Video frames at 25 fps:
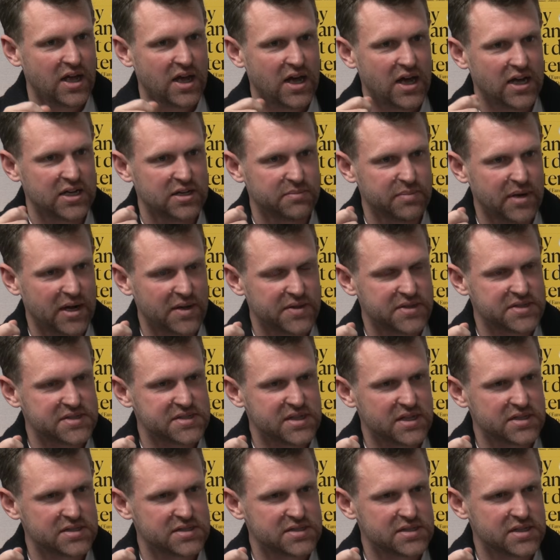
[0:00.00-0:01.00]
and about the
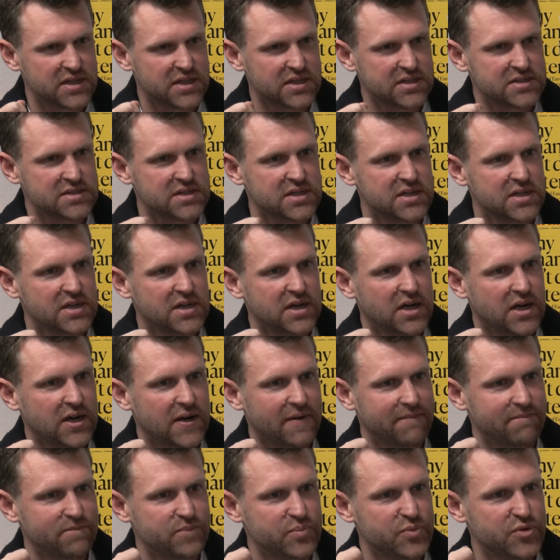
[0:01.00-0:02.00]
sense that
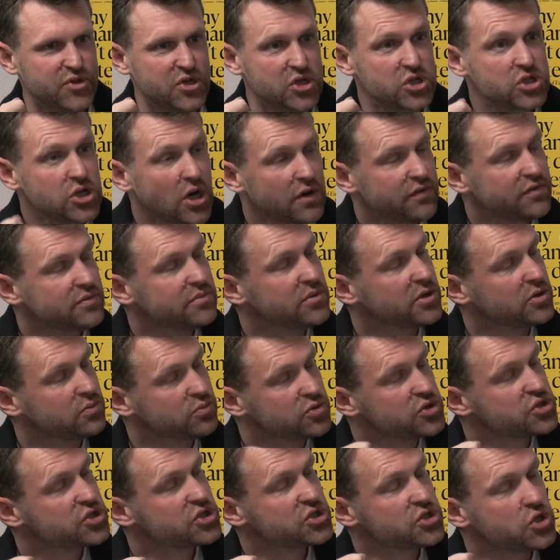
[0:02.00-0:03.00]
the government
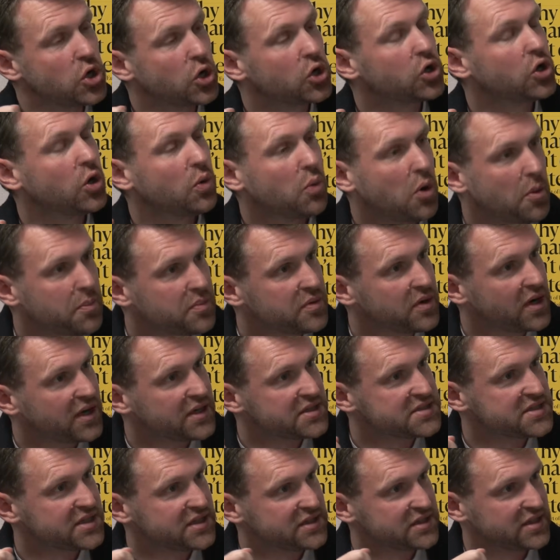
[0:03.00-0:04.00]
was just not
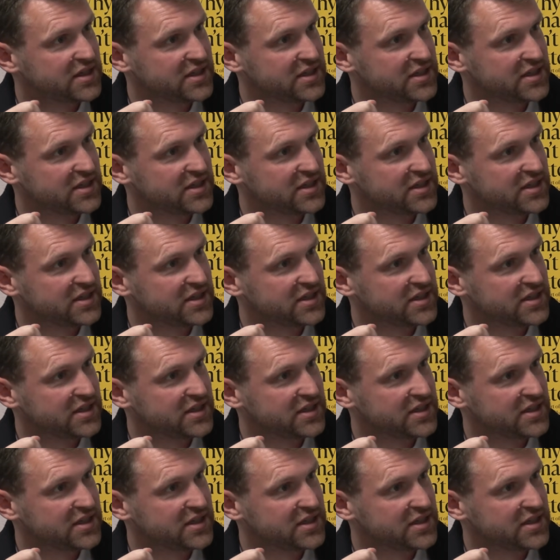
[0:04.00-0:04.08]
cooperating.